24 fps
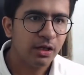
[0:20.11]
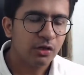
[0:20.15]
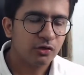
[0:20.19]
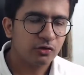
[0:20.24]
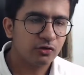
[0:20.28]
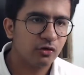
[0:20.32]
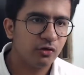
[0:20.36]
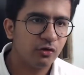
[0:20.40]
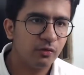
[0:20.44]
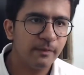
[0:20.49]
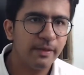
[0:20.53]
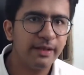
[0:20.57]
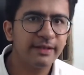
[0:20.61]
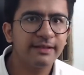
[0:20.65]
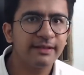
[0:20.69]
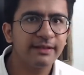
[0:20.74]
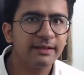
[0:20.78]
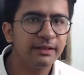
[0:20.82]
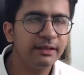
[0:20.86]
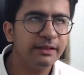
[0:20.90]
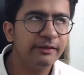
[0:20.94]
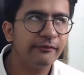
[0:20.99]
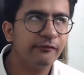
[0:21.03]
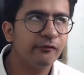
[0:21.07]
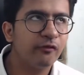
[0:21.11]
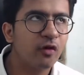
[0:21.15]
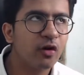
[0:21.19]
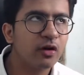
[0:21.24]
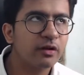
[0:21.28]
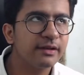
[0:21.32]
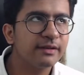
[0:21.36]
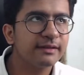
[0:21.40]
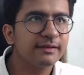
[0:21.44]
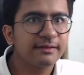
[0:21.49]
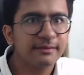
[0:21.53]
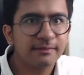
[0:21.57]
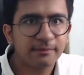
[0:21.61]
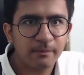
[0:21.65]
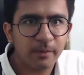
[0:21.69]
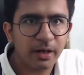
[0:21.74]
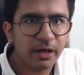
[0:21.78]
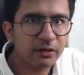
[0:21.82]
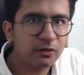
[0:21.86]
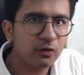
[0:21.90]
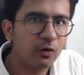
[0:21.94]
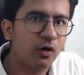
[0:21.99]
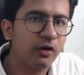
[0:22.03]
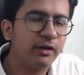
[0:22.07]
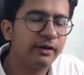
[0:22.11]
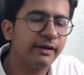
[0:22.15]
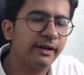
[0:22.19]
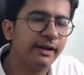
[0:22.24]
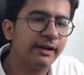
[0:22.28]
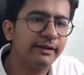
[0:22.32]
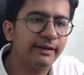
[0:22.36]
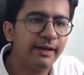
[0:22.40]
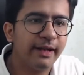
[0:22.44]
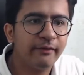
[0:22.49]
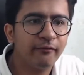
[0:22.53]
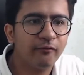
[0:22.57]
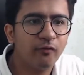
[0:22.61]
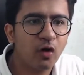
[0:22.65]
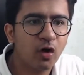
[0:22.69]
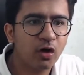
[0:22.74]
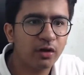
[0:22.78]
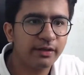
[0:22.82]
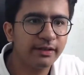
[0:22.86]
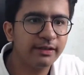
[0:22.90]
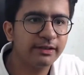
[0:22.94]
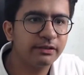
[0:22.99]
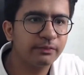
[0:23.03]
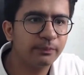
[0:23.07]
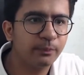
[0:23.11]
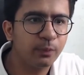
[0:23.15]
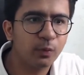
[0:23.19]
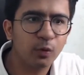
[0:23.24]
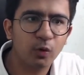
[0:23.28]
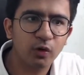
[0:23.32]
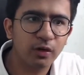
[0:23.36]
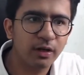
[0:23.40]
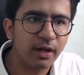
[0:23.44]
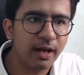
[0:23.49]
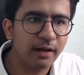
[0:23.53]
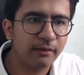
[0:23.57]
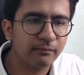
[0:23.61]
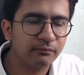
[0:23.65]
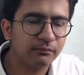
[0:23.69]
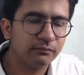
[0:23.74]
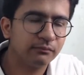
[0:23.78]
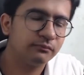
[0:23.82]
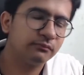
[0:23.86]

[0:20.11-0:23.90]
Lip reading: So basically, what is smart contract and what is program?